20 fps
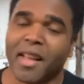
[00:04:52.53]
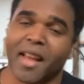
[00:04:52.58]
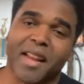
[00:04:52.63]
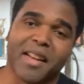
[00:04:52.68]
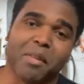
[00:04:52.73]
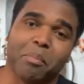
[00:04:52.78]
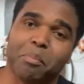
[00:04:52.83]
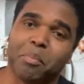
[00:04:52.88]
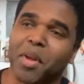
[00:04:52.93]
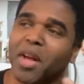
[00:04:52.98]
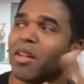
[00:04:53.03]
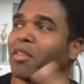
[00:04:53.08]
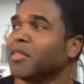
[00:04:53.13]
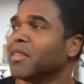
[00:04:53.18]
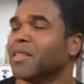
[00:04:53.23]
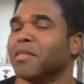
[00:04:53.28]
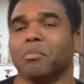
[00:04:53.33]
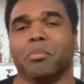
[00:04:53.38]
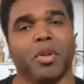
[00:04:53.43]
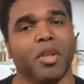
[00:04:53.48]
and the
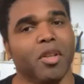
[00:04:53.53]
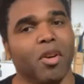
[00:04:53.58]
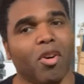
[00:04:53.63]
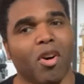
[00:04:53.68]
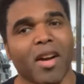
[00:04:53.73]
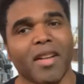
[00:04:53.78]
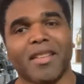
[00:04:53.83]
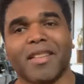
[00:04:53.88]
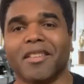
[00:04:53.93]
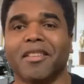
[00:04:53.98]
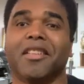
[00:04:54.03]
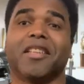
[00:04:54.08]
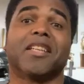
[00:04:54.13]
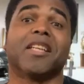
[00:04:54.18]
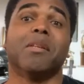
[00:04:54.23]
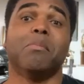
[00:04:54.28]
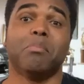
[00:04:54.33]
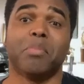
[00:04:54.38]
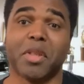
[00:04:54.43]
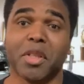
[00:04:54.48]
belt put on
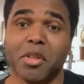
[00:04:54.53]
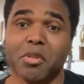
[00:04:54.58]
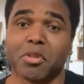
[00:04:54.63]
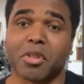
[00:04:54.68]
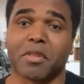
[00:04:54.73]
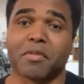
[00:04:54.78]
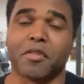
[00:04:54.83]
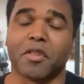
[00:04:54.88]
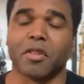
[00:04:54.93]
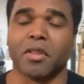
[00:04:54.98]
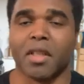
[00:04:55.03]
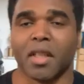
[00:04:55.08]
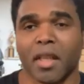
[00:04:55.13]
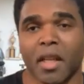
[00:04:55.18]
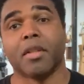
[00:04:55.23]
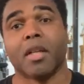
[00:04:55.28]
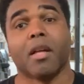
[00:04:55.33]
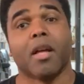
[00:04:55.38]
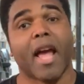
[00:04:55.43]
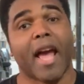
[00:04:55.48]
looking beautiful.
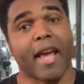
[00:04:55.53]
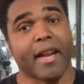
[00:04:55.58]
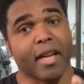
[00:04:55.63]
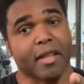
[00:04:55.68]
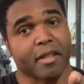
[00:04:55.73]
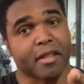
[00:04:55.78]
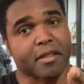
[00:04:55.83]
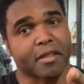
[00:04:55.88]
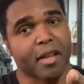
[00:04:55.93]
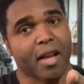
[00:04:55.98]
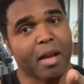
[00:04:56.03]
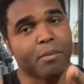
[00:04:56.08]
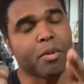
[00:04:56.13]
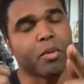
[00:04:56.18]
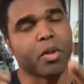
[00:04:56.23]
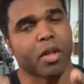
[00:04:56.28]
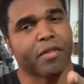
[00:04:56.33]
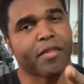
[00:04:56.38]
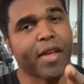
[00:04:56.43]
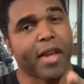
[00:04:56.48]
And at this time, I
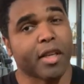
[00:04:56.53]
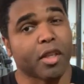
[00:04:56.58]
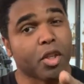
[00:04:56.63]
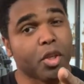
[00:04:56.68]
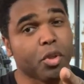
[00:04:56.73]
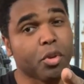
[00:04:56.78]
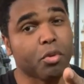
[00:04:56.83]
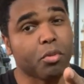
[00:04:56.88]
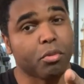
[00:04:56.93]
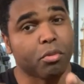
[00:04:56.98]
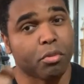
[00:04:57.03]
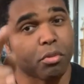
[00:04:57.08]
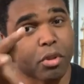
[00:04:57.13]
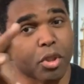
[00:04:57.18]
wanna thank you.